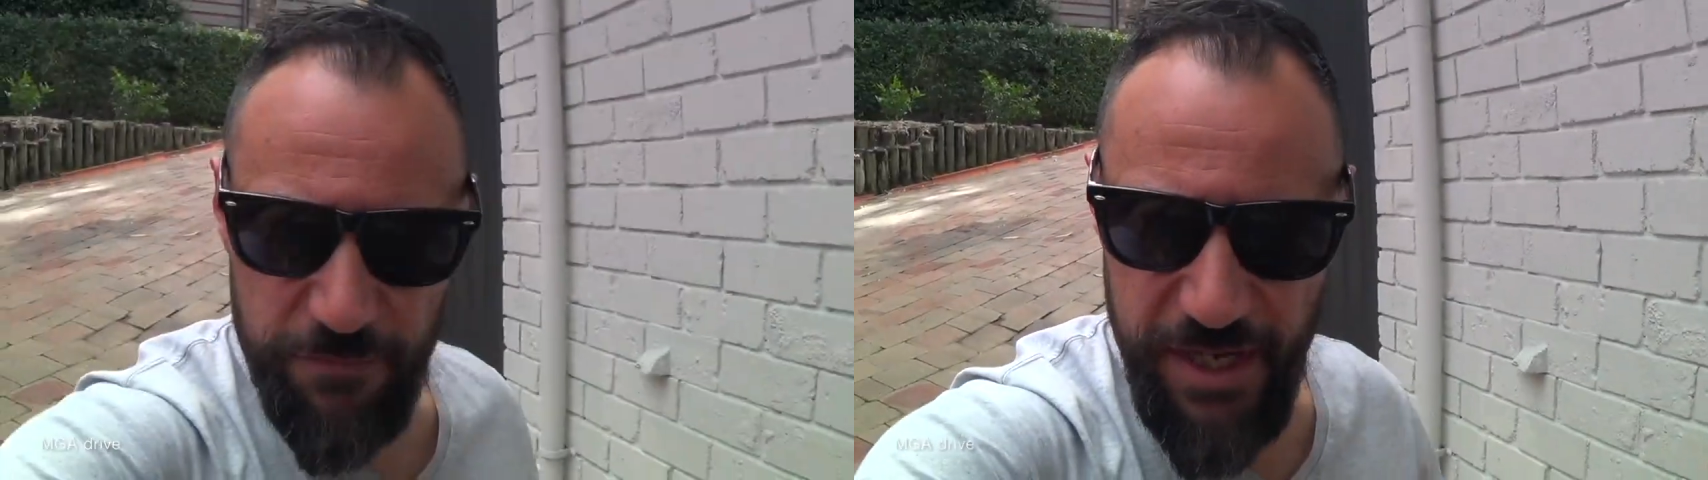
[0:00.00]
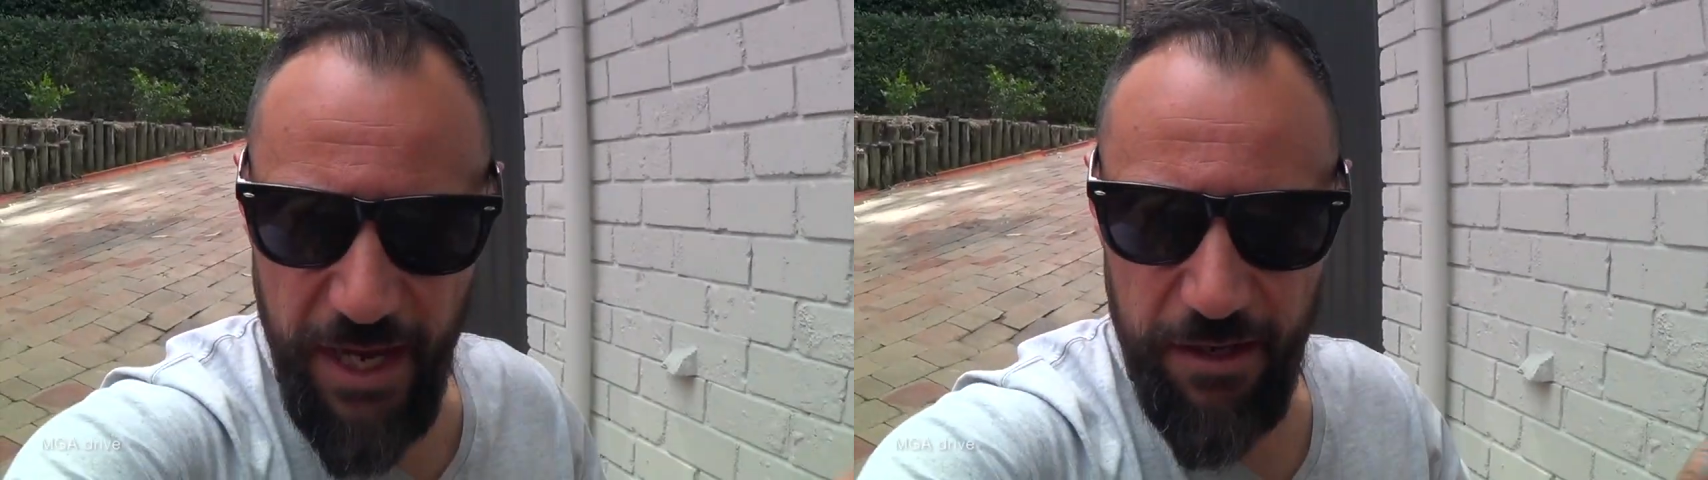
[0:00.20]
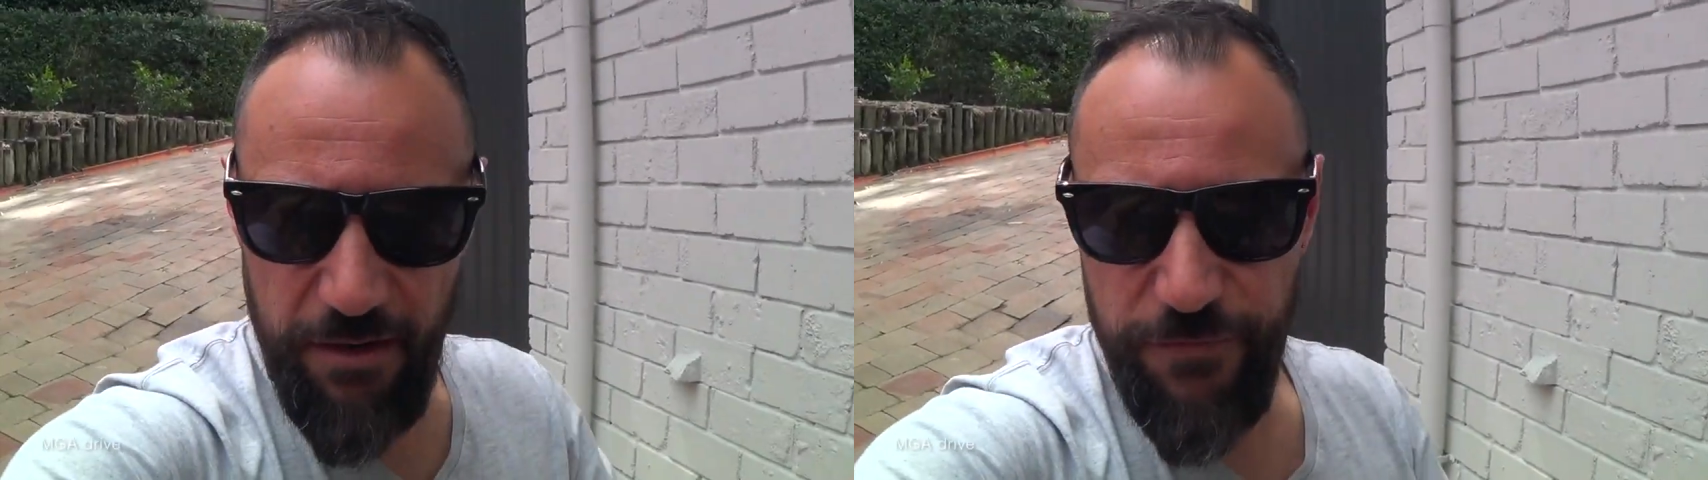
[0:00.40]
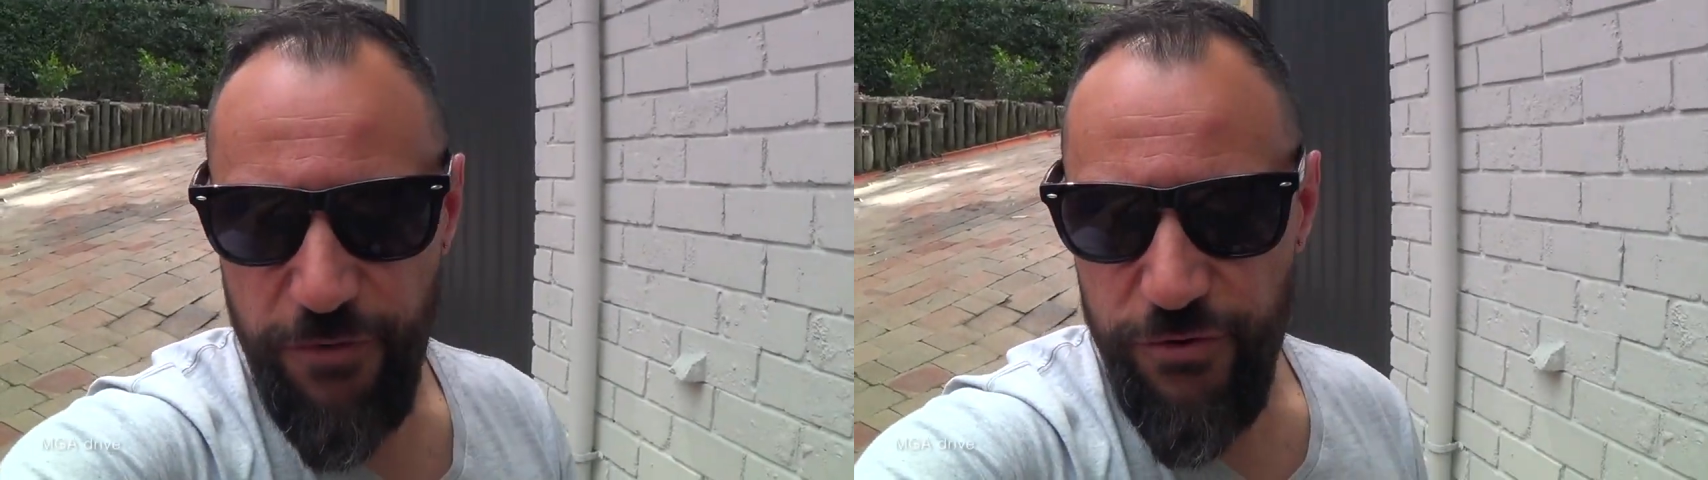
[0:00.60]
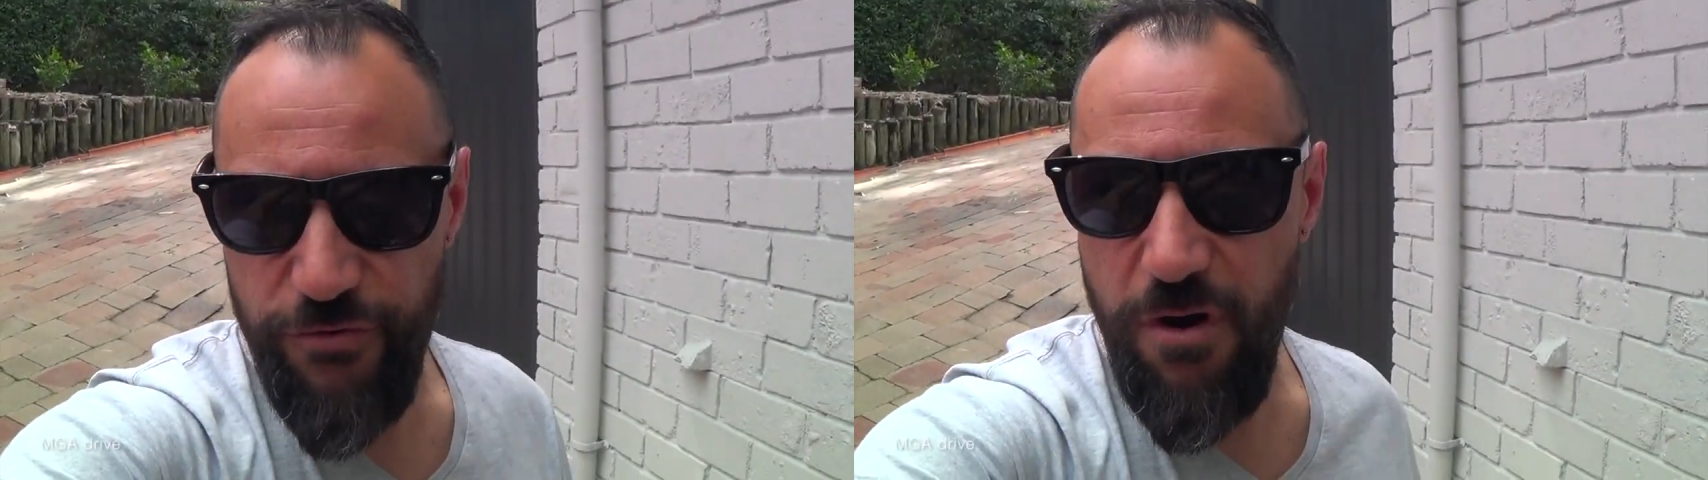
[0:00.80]
from taking it
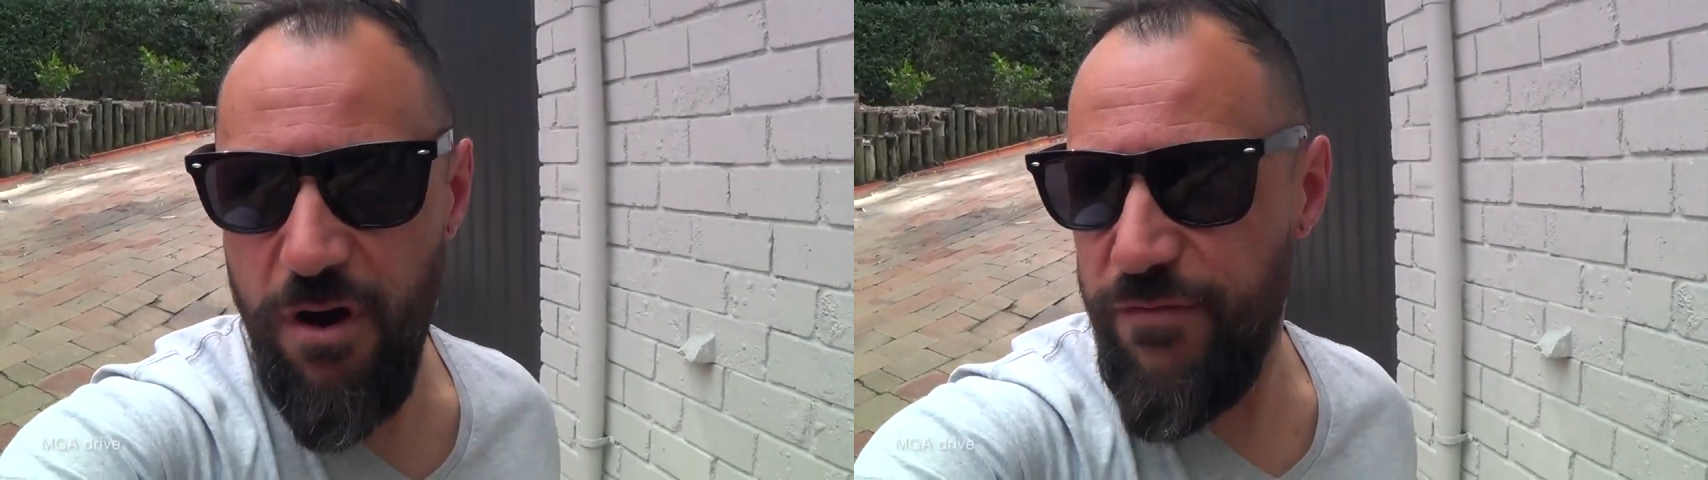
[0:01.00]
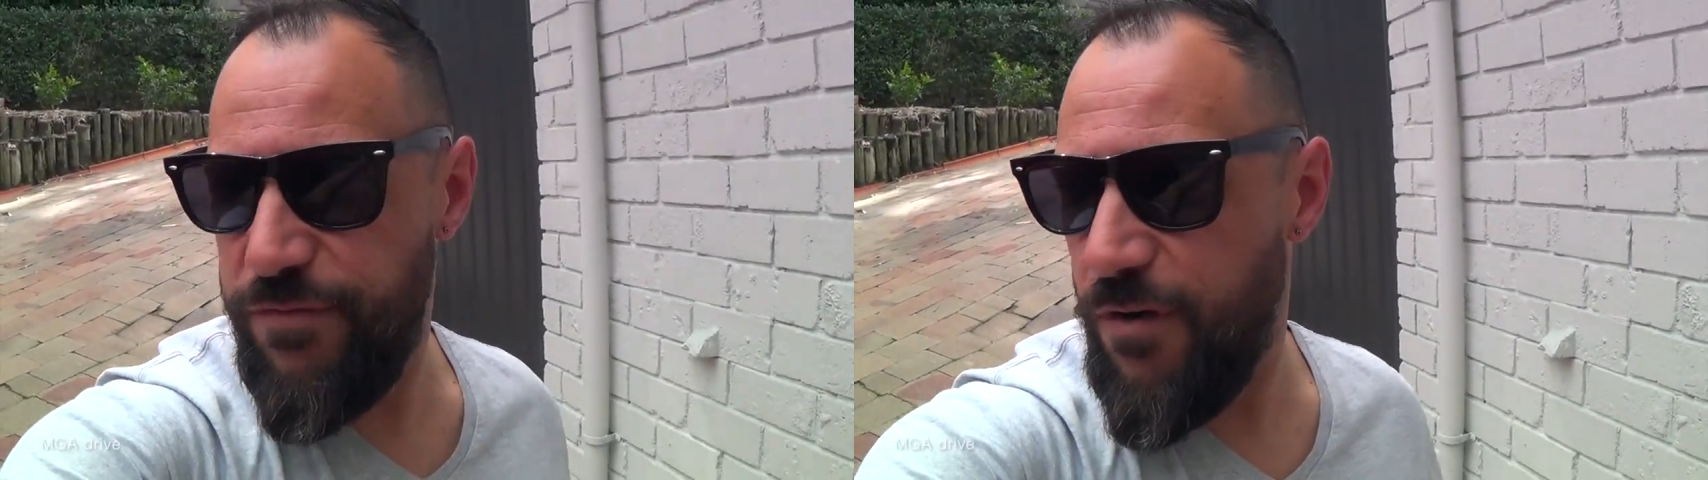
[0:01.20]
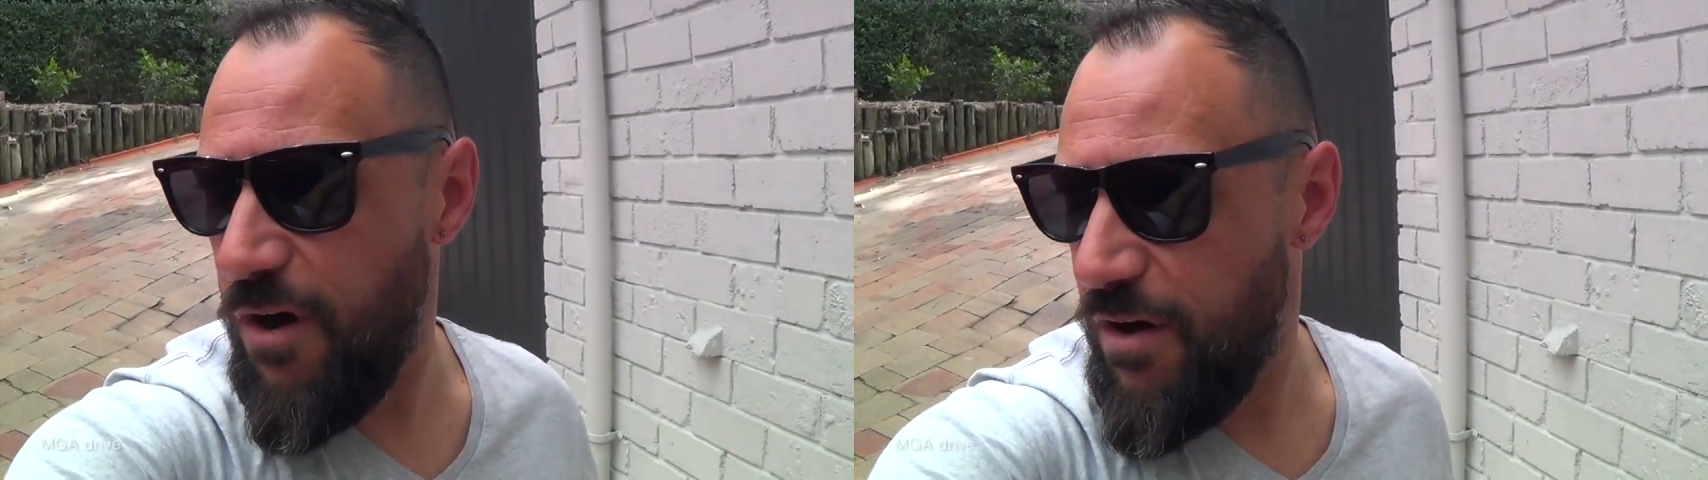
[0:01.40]
for a drive.